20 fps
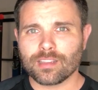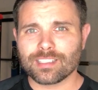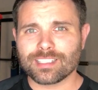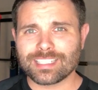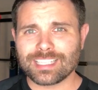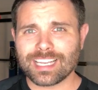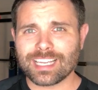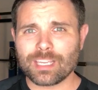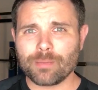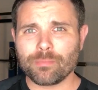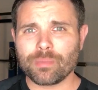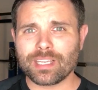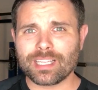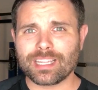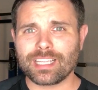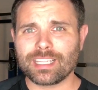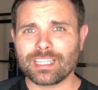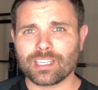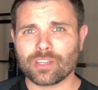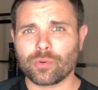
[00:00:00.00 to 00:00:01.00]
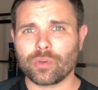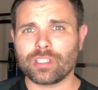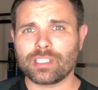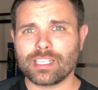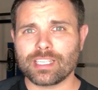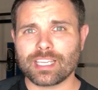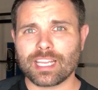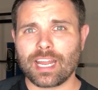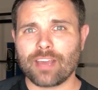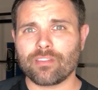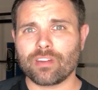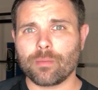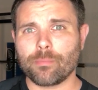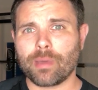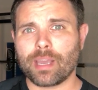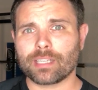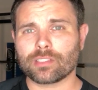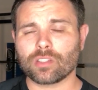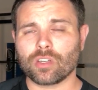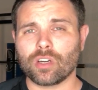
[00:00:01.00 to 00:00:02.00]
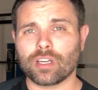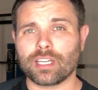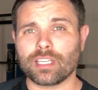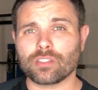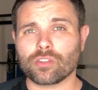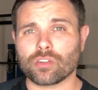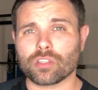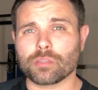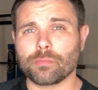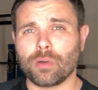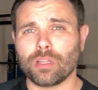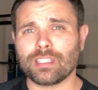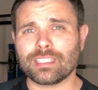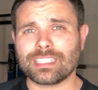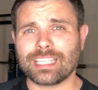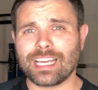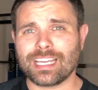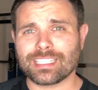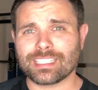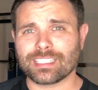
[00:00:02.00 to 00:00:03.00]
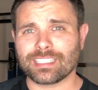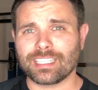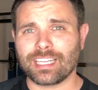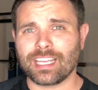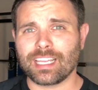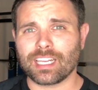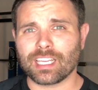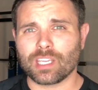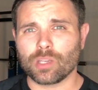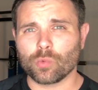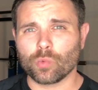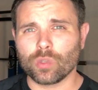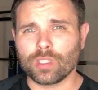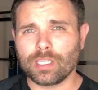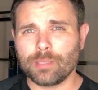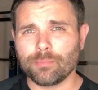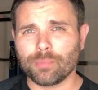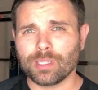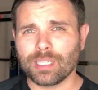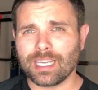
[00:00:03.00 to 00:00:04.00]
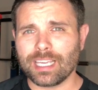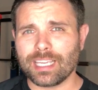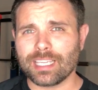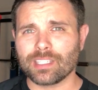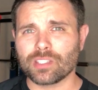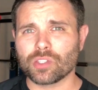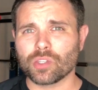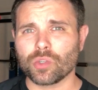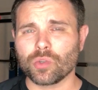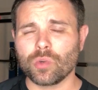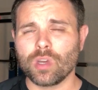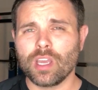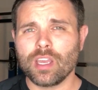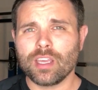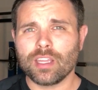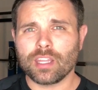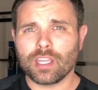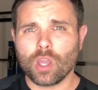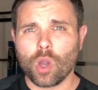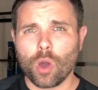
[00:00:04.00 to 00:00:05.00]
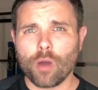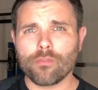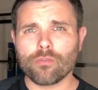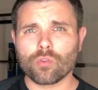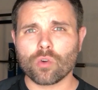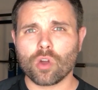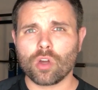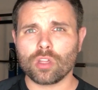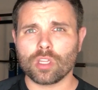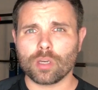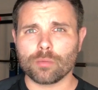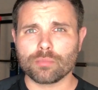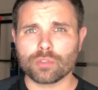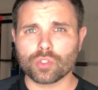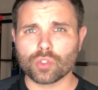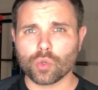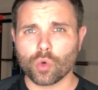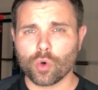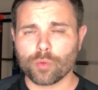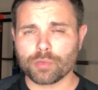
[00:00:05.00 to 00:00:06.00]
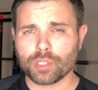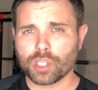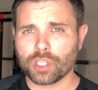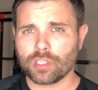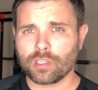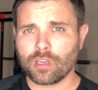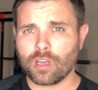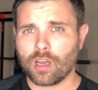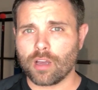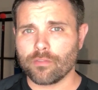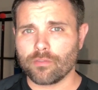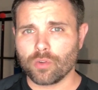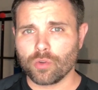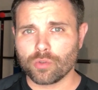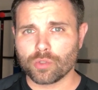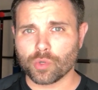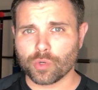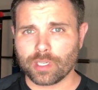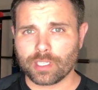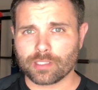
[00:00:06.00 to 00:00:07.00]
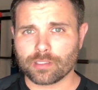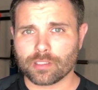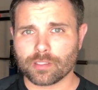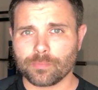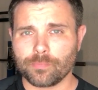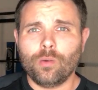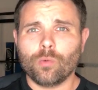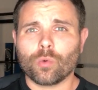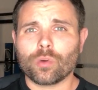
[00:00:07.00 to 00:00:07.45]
The second big thing that creatine can have an impact on is our small intestine, and it can really play into the overall absorption of nutrients.